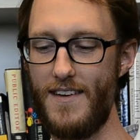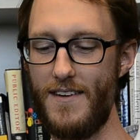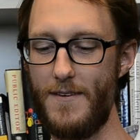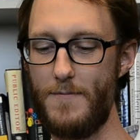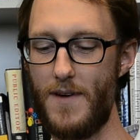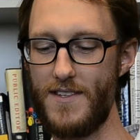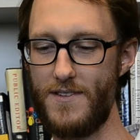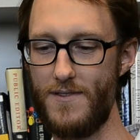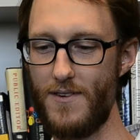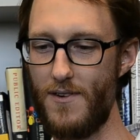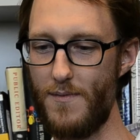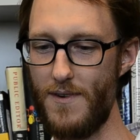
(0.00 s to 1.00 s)
um, also
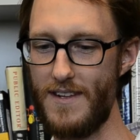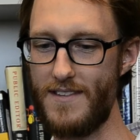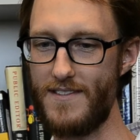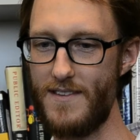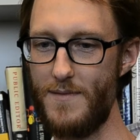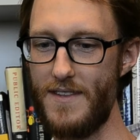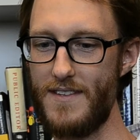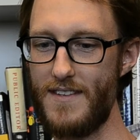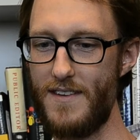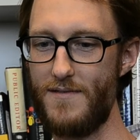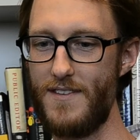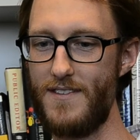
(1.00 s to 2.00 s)
incorporate some of the
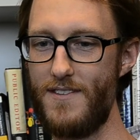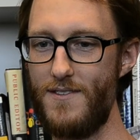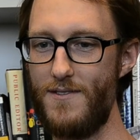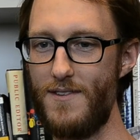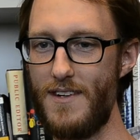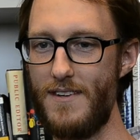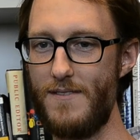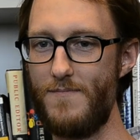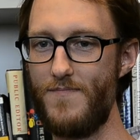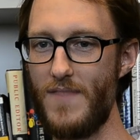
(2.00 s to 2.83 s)
stuff into uh,